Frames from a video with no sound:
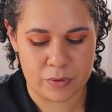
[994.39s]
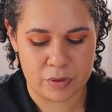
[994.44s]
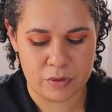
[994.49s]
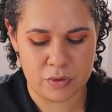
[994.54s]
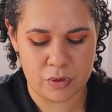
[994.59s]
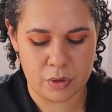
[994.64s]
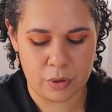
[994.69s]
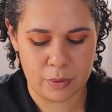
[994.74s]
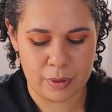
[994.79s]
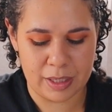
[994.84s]

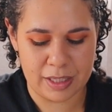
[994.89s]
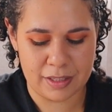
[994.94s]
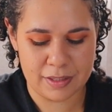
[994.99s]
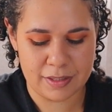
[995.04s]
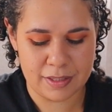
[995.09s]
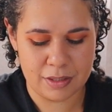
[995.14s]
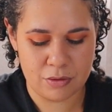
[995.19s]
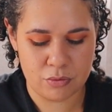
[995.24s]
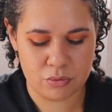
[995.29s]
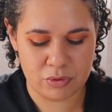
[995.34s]
So
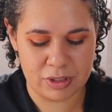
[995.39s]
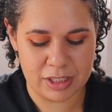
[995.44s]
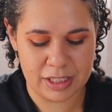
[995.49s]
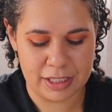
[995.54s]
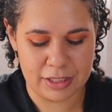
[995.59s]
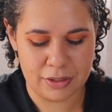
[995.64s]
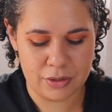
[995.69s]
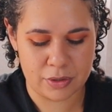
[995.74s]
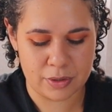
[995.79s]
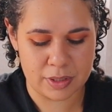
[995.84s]
this is
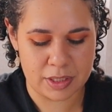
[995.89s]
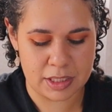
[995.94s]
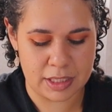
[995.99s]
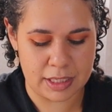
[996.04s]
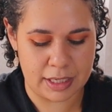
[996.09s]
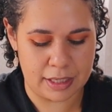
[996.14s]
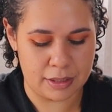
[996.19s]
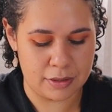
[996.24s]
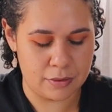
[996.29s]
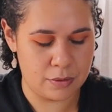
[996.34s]
really
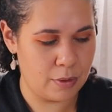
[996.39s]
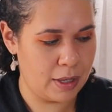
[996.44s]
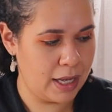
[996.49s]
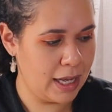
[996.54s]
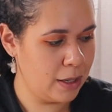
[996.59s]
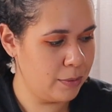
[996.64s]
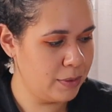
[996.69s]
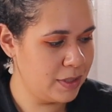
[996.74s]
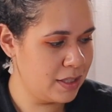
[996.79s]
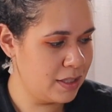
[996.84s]
interesting.
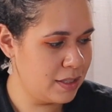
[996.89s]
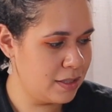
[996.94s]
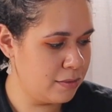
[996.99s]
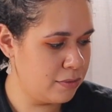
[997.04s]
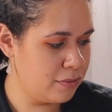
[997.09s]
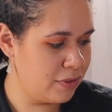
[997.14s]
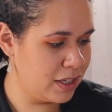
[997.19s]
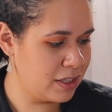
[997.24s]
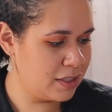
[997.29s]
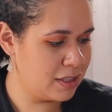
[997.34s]
How is this
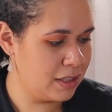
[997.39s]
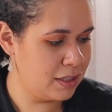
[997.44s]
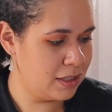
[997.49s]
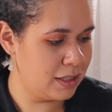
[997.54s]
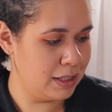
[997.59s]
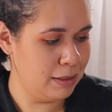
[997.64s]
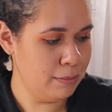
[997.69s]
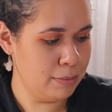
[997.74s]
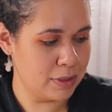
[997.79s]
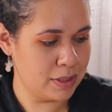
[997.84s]
affecting
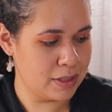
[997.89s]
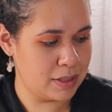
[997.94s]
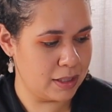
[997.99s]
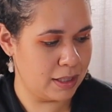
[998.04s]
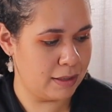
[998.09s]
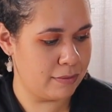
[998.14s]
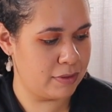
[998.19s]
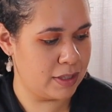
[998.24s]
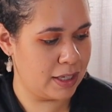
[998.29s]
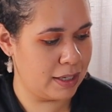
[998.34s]
Libra's
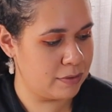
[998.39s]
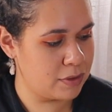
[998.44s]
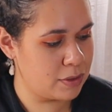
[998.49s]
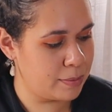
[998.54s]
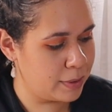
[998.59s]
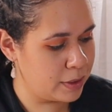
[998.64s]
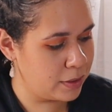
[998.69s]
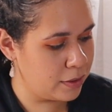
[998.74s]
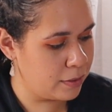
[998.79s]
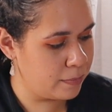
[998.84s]
love life,
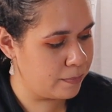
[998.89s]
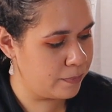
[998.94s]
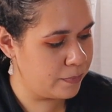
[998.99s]
Spirit?